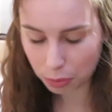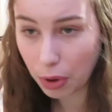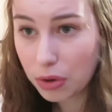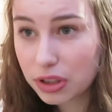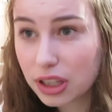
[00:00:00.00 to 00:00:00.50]

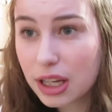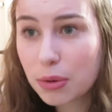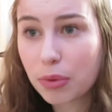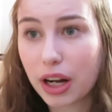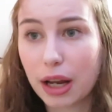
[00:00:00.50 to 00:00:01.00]
mostly
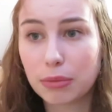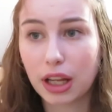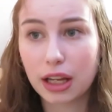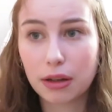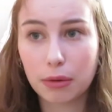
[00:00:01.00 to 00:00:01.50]
when I'm
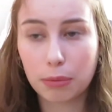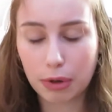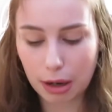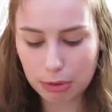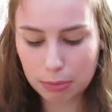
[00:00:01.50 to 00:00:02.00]
like
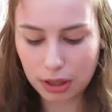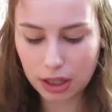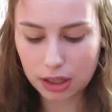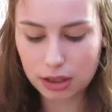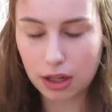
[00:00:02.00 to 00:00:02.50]
bobby pinning